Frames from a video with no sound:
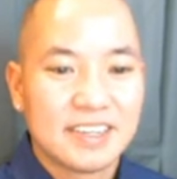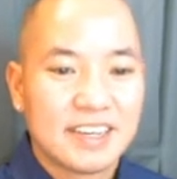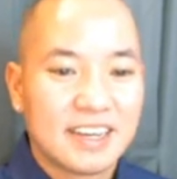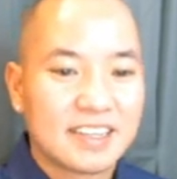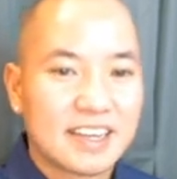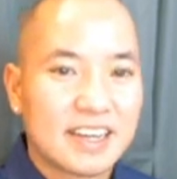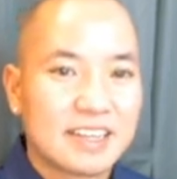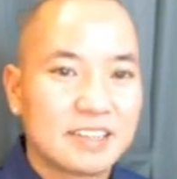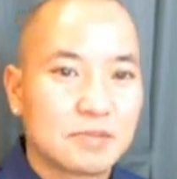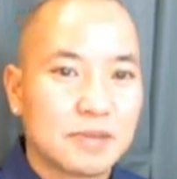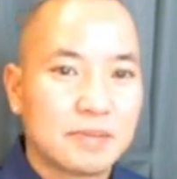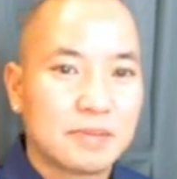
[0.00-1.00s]
and that is
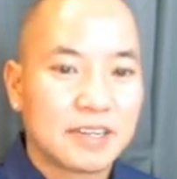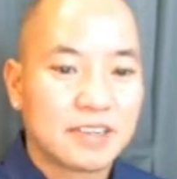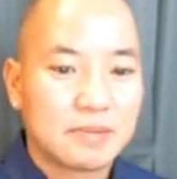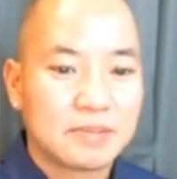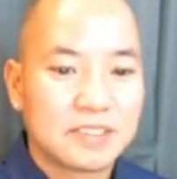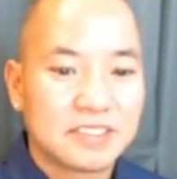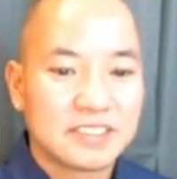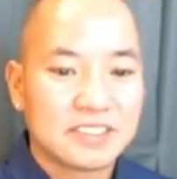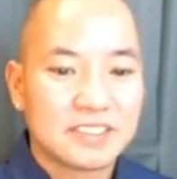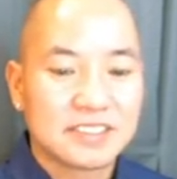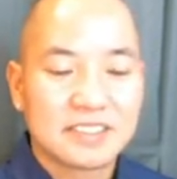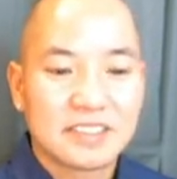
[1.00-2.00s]
what bicarbonate
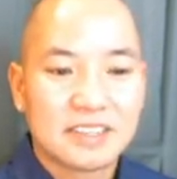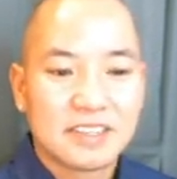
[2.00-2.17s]
is.